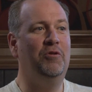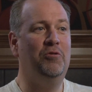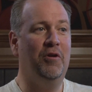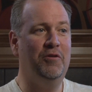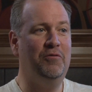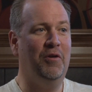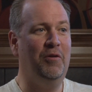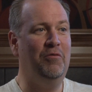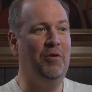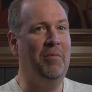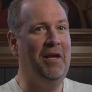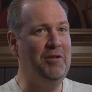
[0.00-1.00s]
a trust fund
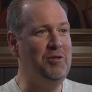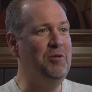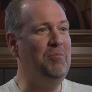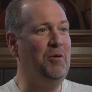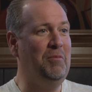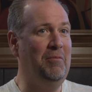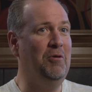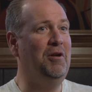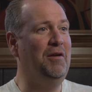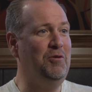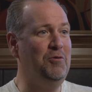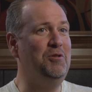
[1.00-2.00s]
for Mason, but maybe we're
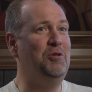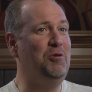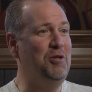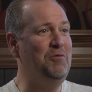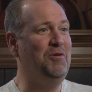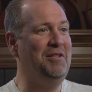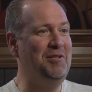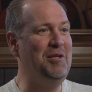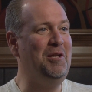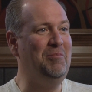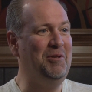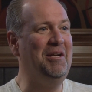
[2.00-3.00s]
going to have to use the trust fund to send him